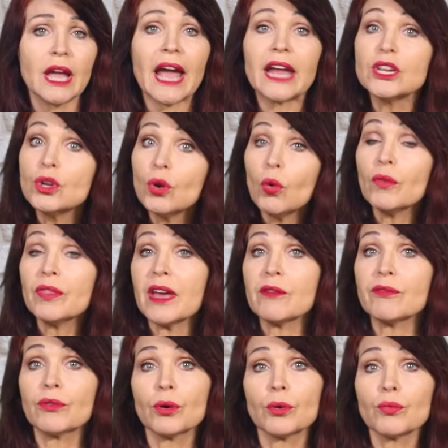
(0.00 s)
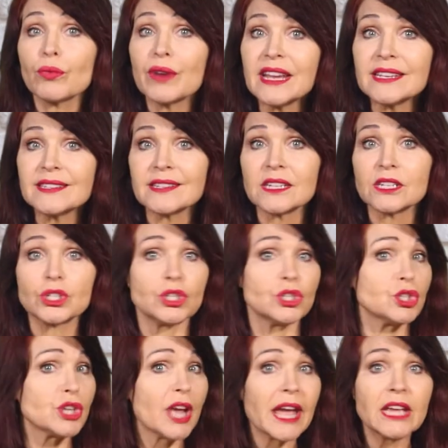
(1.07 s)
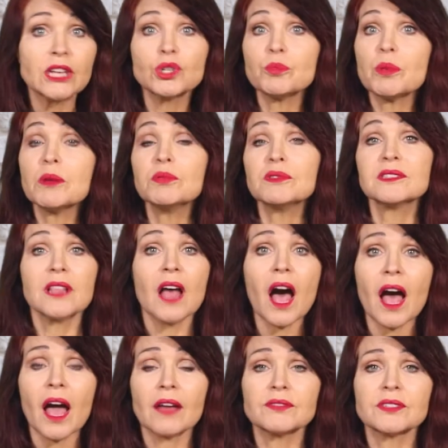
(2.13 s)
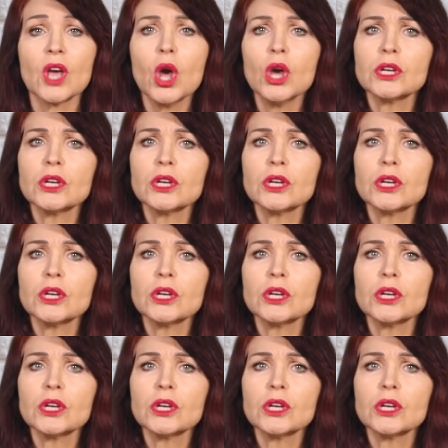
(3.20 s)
And you're there for a reason to change people's lives.